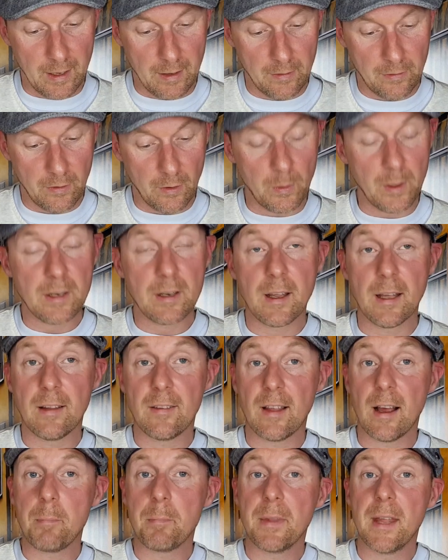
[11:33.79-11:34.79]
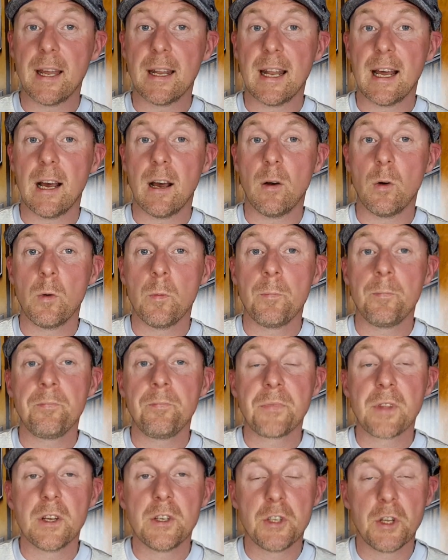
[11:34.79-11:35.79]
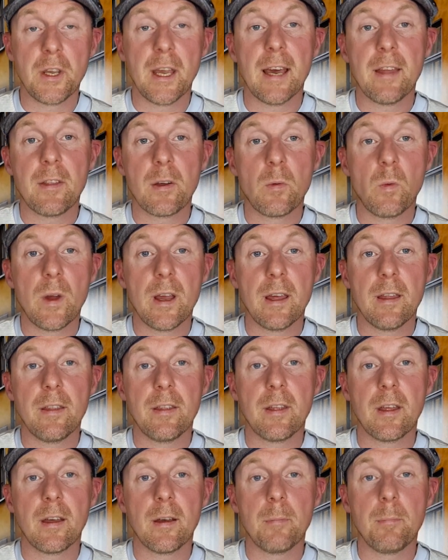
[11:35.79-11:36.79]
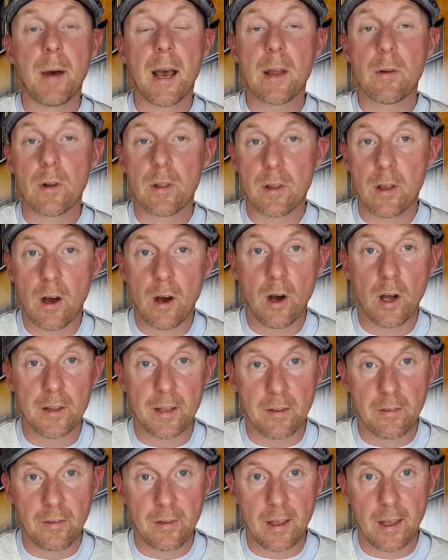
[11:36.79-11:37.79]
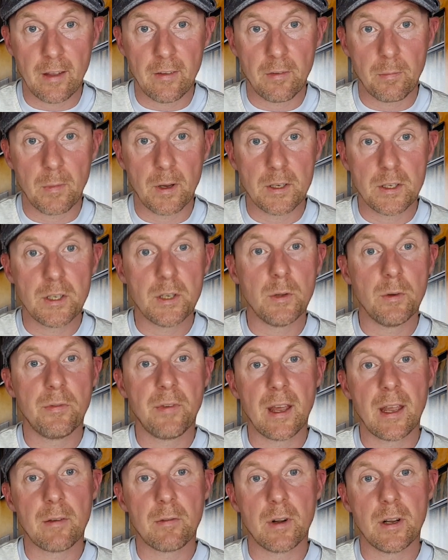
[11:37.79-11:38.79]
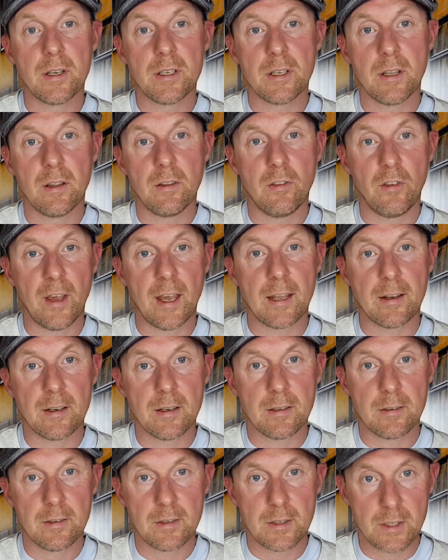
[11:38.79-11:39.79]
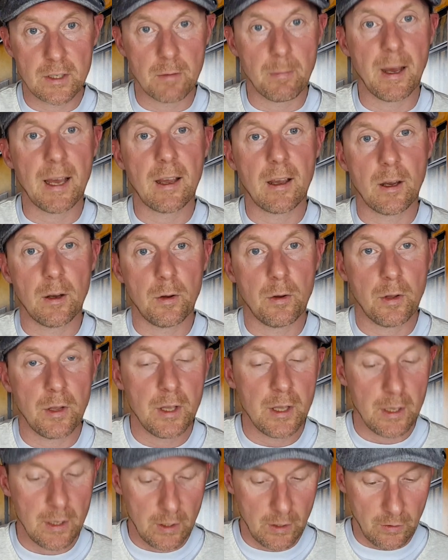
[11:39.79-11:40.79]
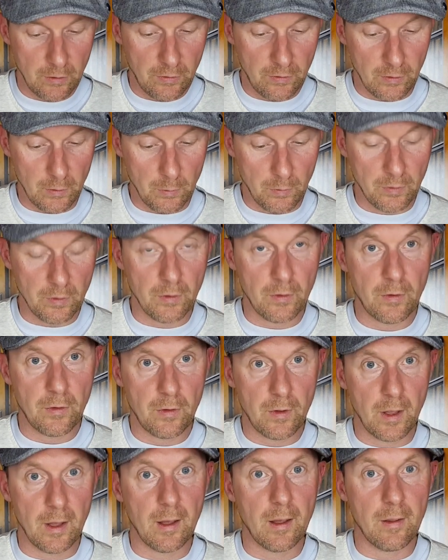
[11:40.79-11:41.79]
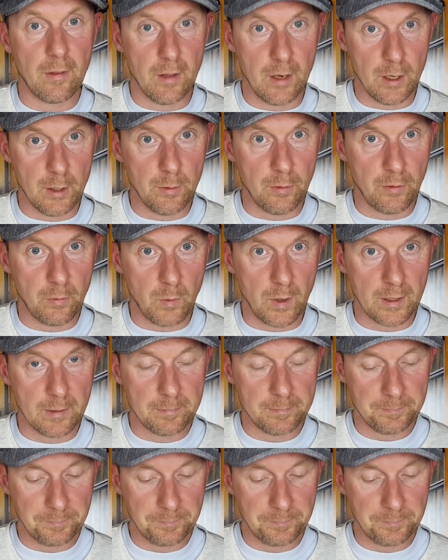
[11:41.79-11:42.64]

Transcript: So it's up there now, together with Byron Anis as my two favorite GN Tobacco snuses, the loose one.